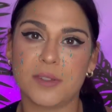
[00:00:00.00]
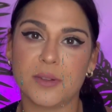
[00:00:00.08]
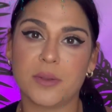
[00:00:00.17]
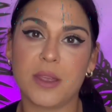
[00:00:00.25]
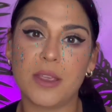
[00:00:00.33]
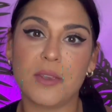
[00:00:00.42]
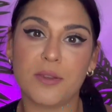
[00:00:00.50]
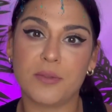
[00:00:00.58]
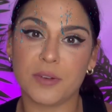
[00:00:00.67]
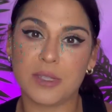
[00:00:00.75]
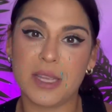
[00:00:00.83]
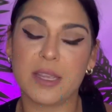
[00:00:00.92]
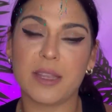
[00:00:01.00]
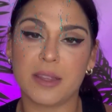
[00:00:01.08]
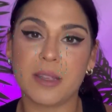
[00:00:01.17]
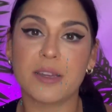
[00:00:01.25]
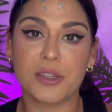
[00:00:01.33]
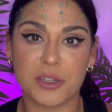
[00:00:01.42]
So thank you for taking
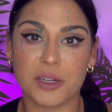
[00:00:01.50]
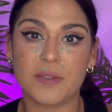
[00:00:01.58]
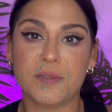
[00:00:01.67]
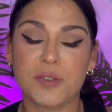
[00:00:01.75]
the initiative